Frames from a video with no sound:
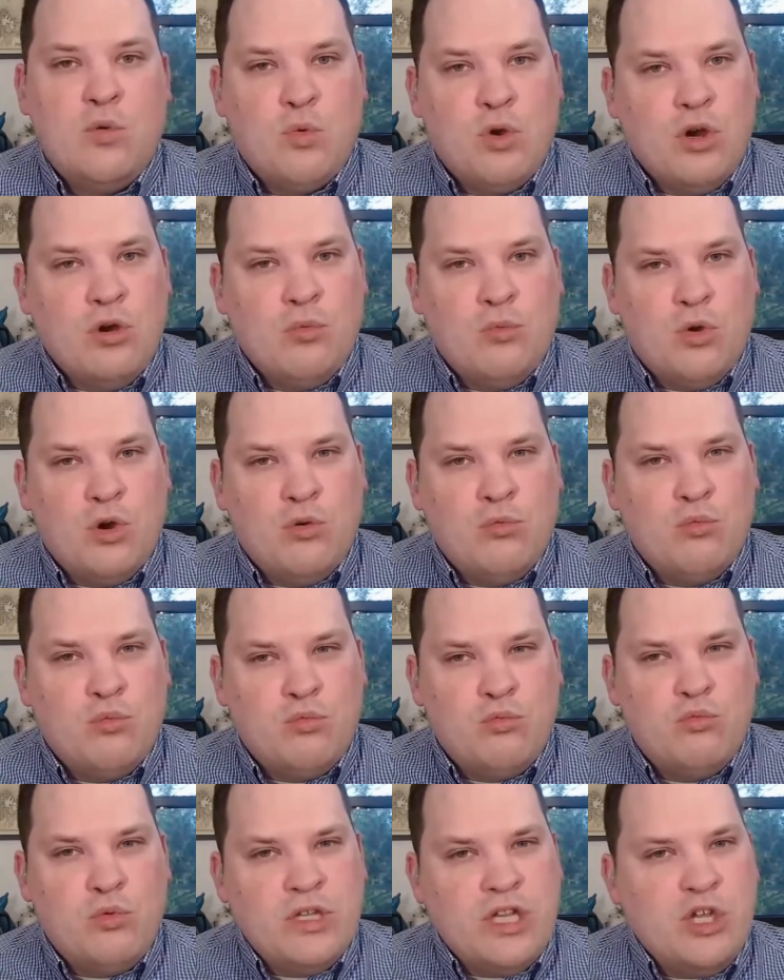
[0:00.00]
that we're we're
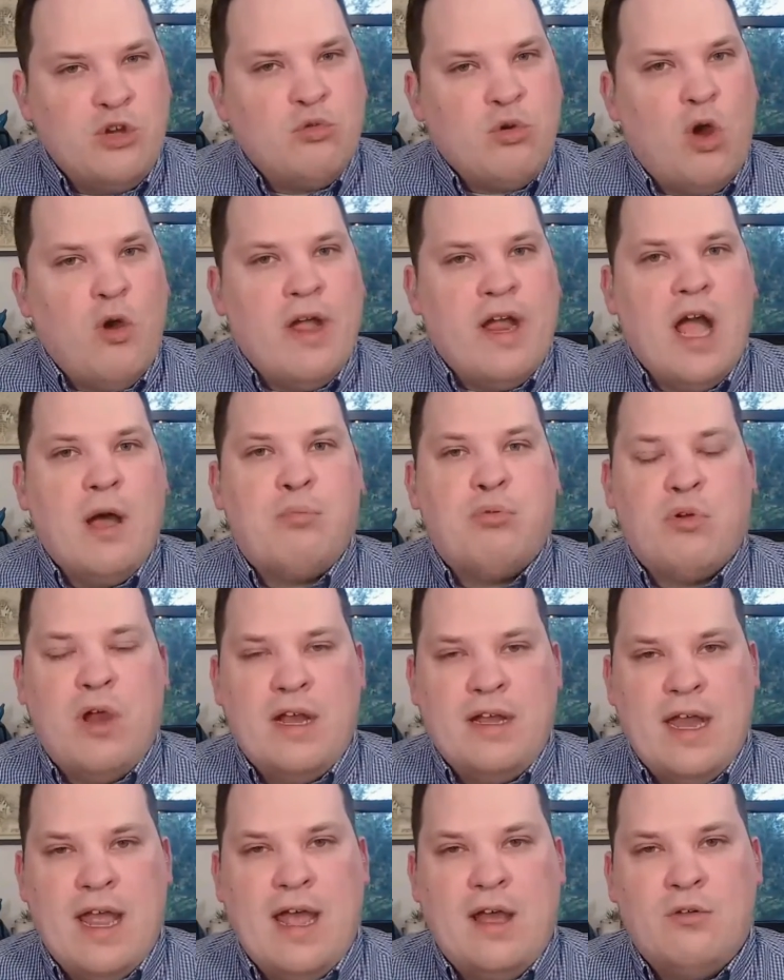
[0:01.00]
really growing up
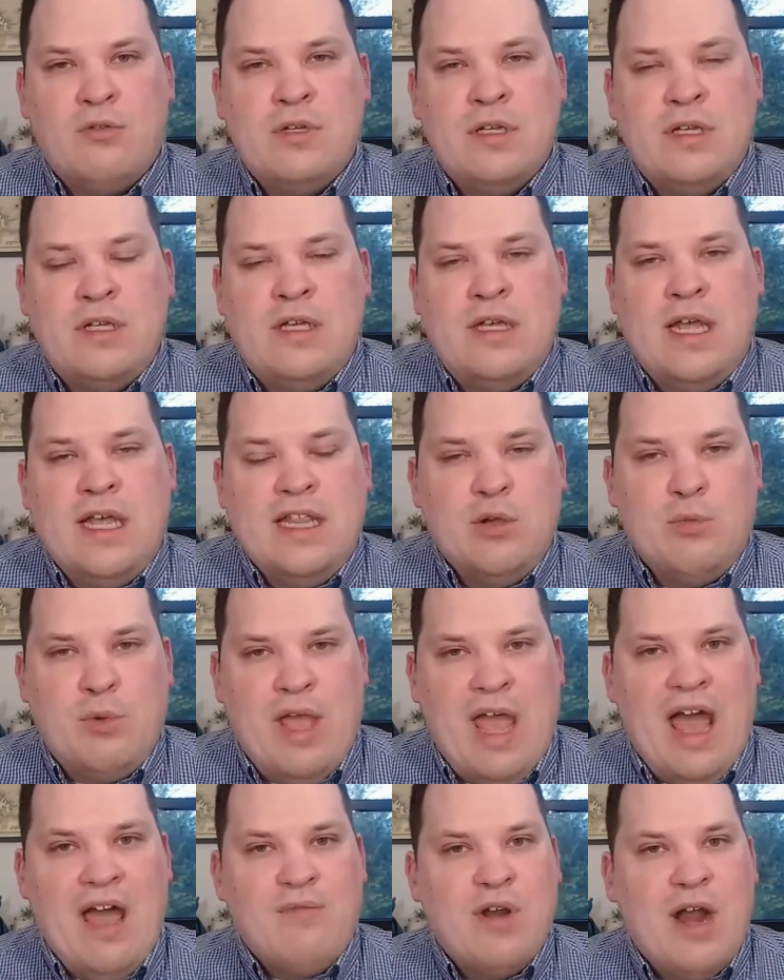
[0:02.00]
right now and that
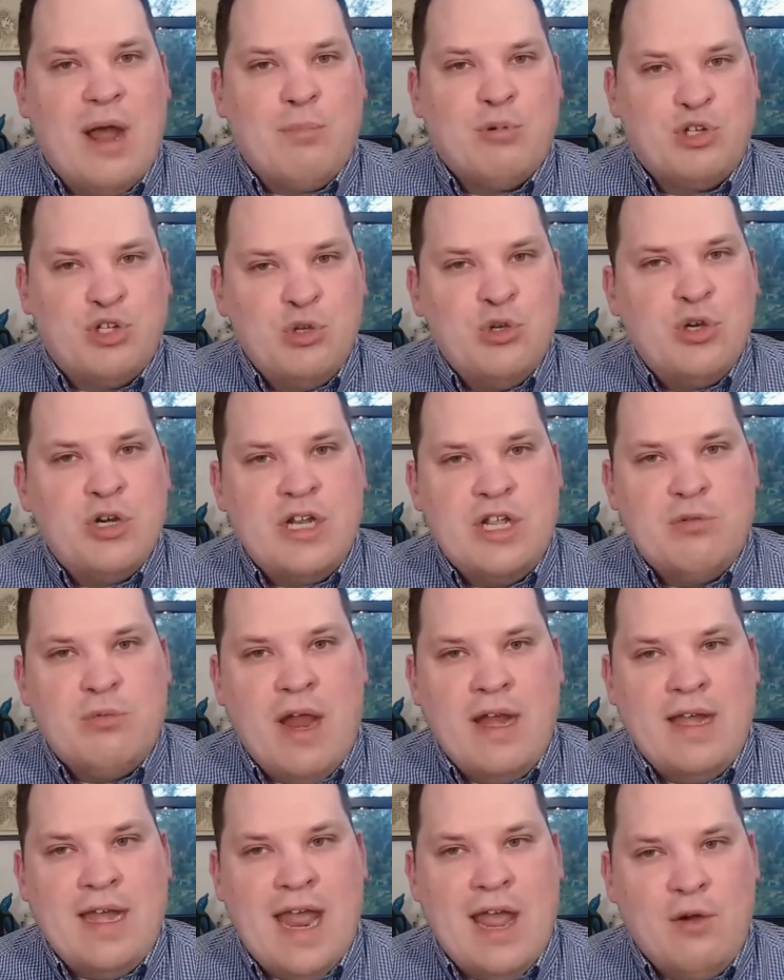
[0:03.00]
we have an opportunity
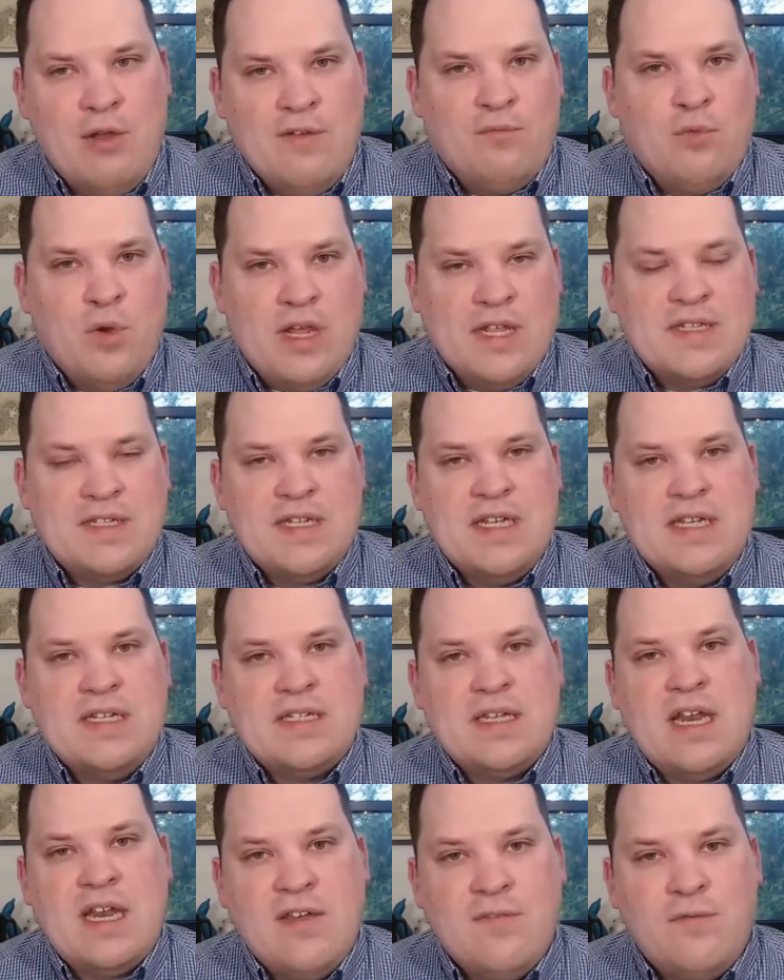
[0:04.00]
right now if we can
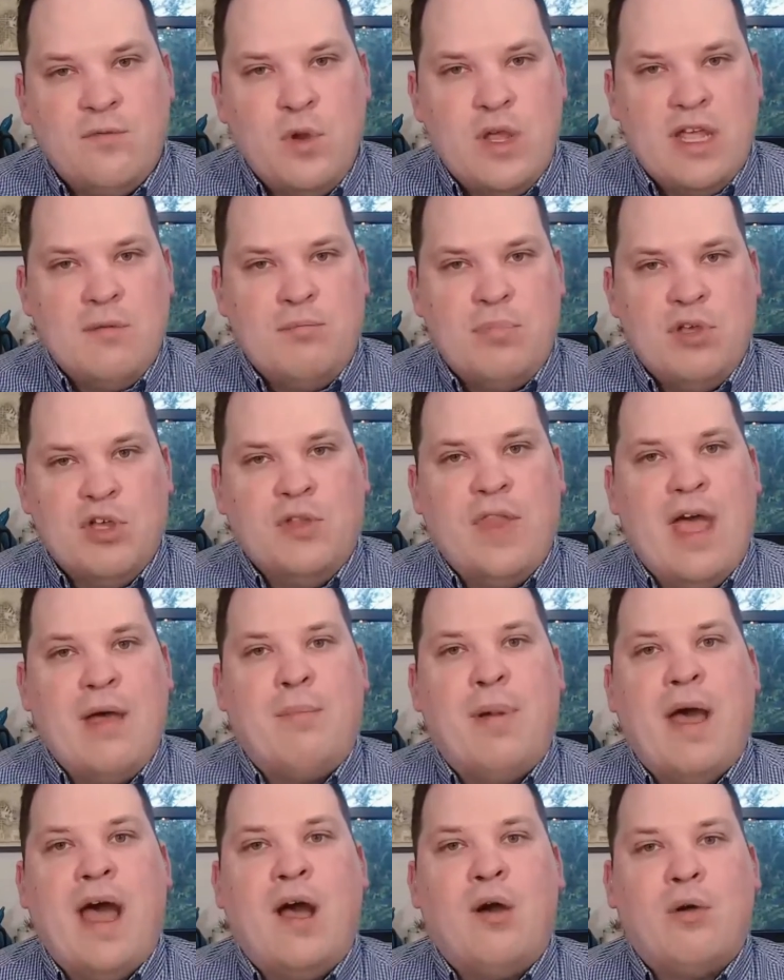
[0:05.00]
seize it, if we can build
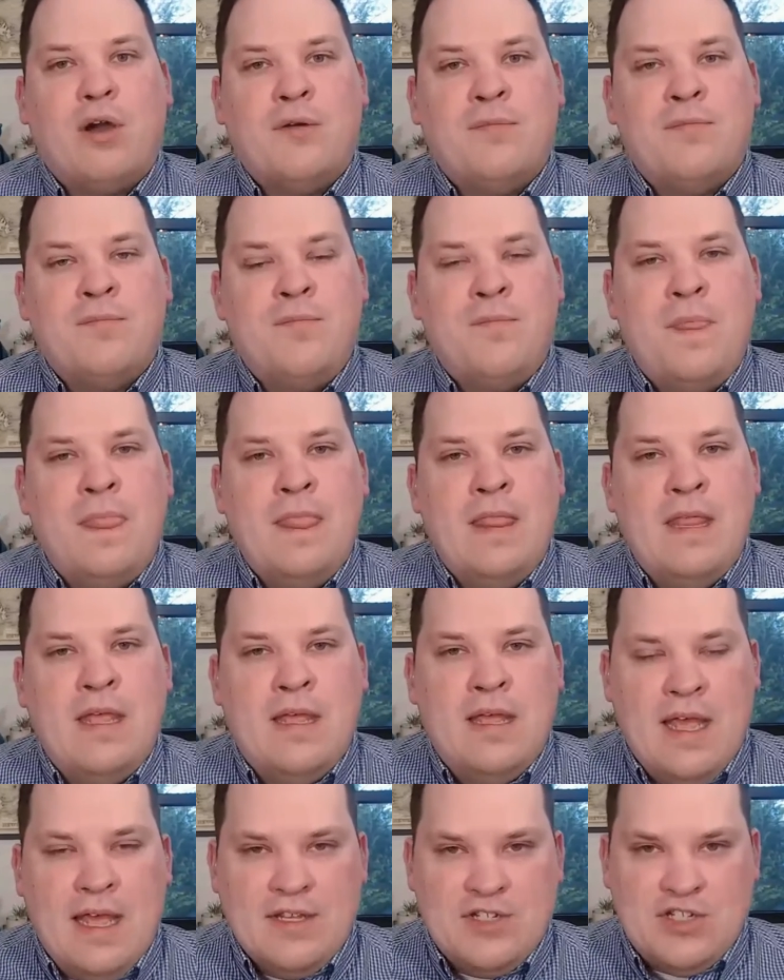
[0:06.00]
that power.
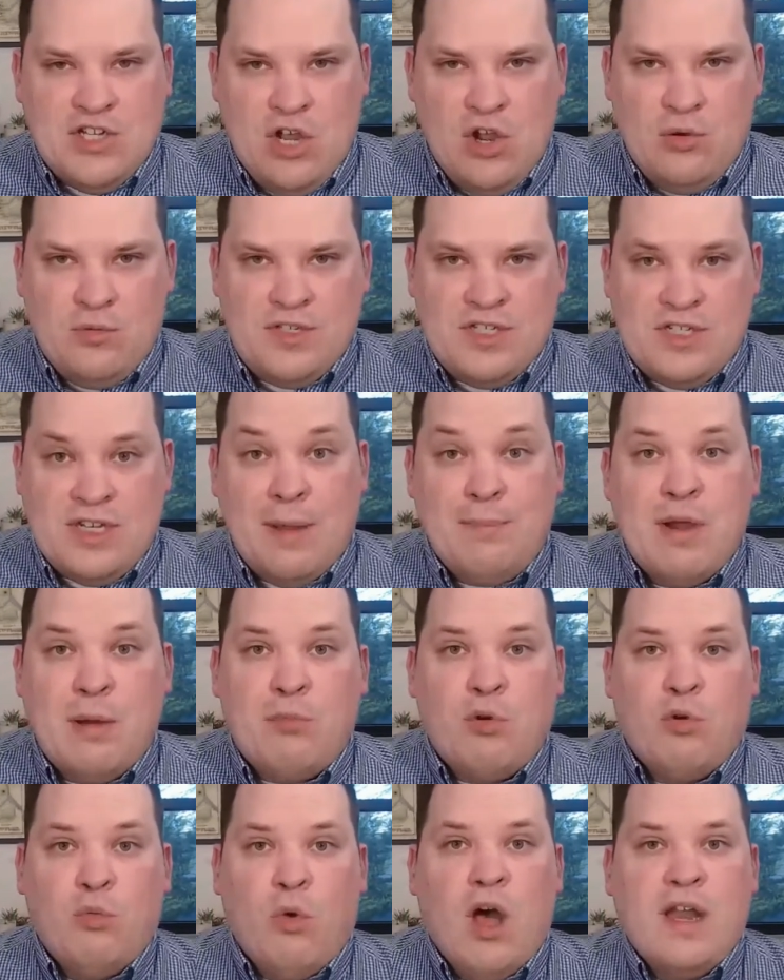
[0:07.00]
And so step
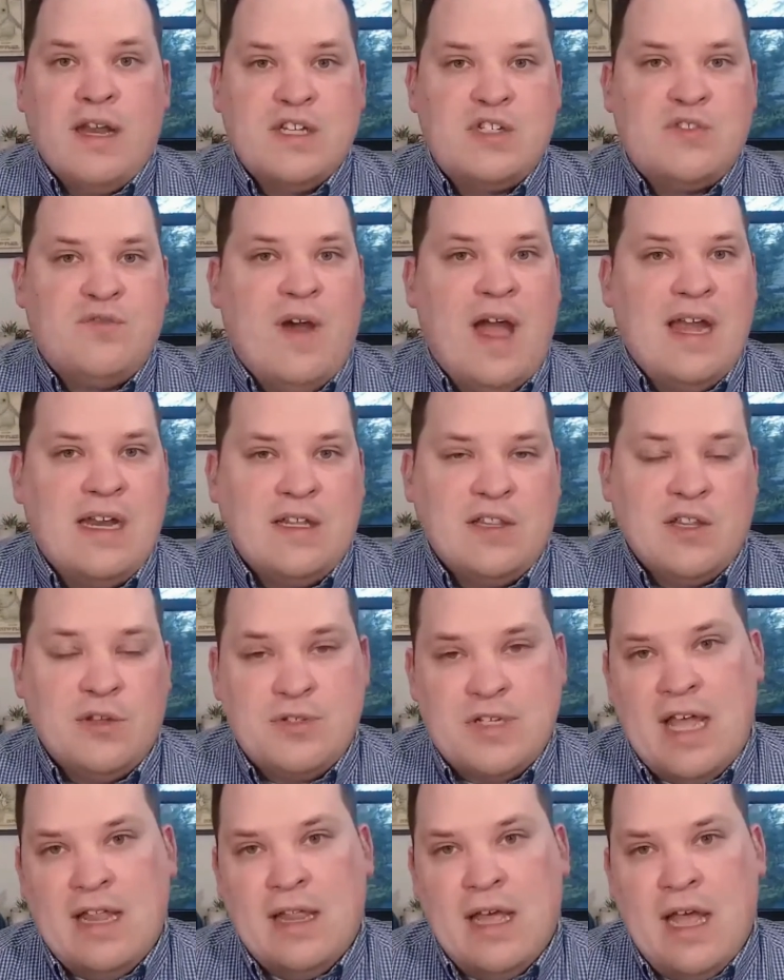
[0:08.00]
number one is finding
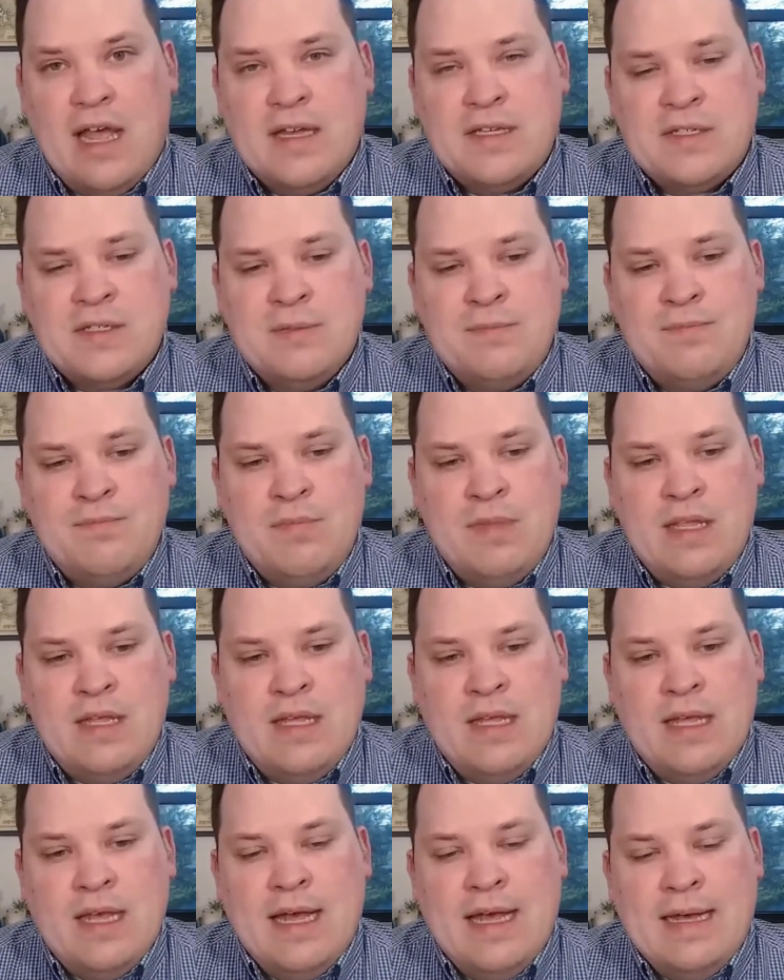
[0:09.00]
those allies.
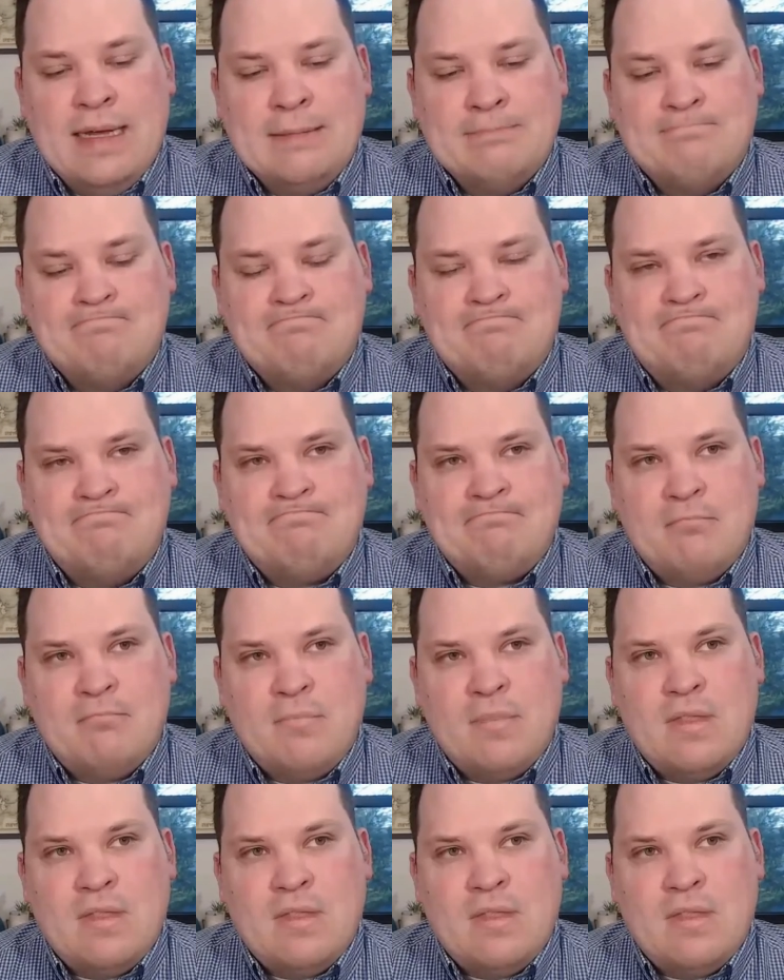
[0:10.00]
Um,